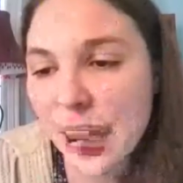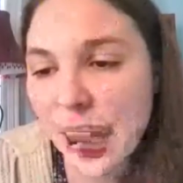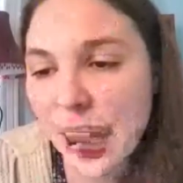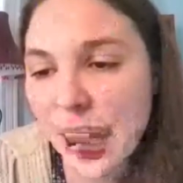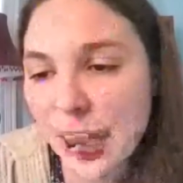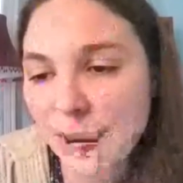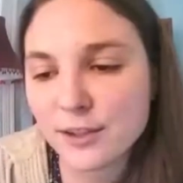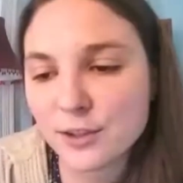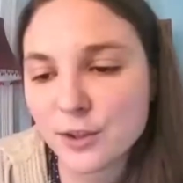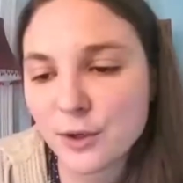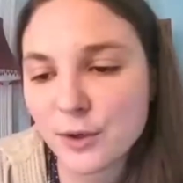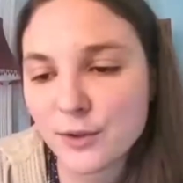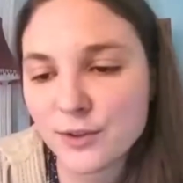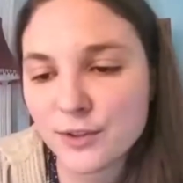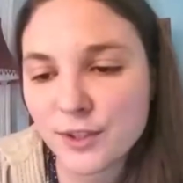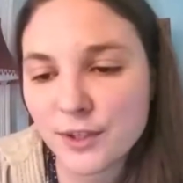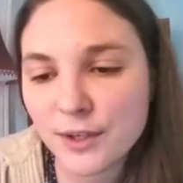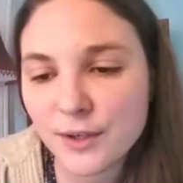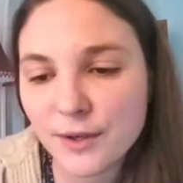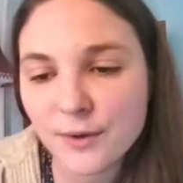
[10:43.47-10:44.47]
that shows
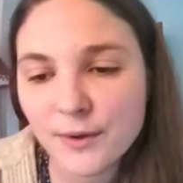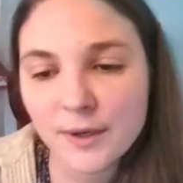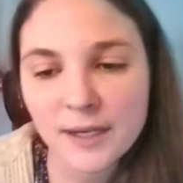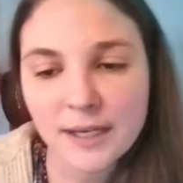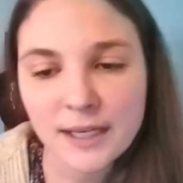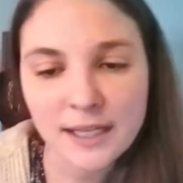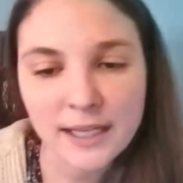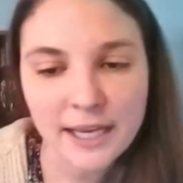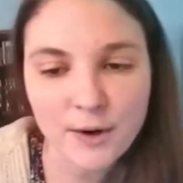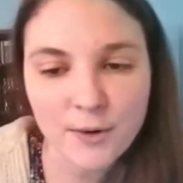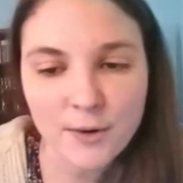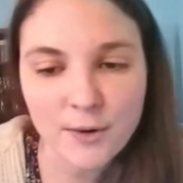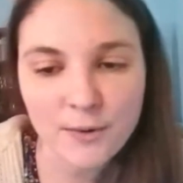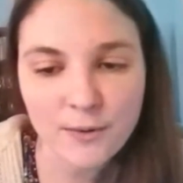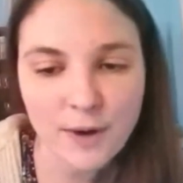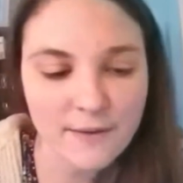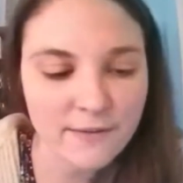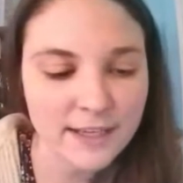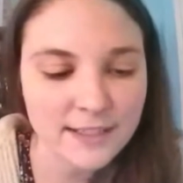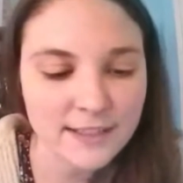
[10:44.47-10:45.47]
you like a
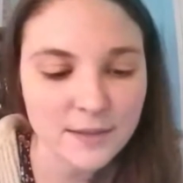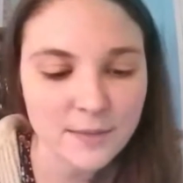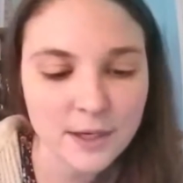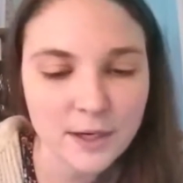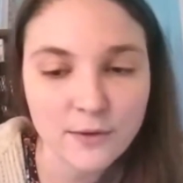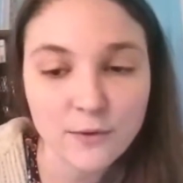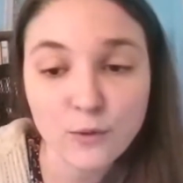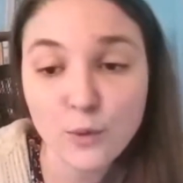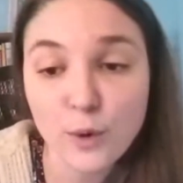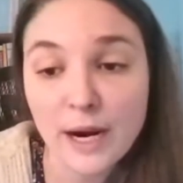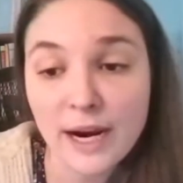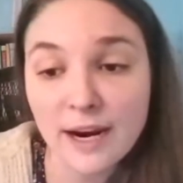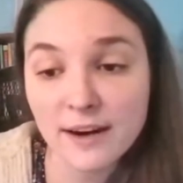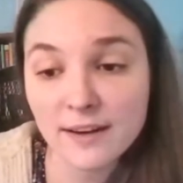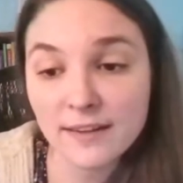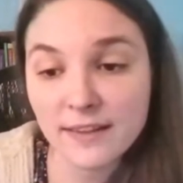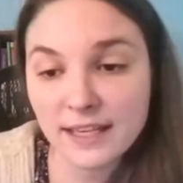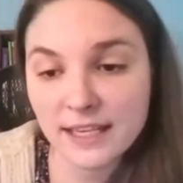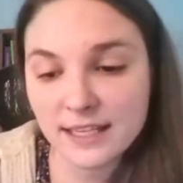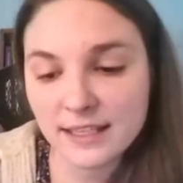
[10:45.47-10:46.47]
rough estimate of
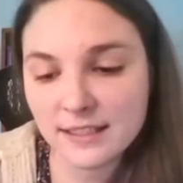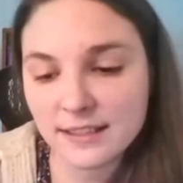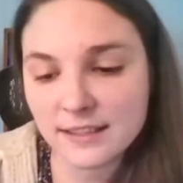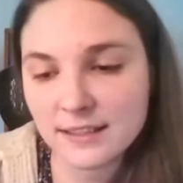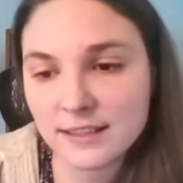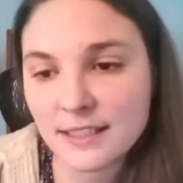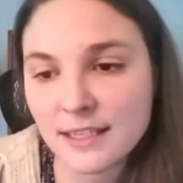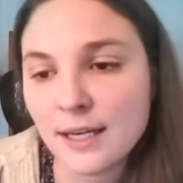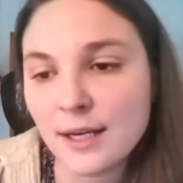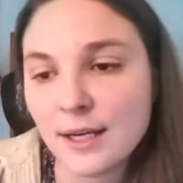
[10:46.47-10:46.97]
where these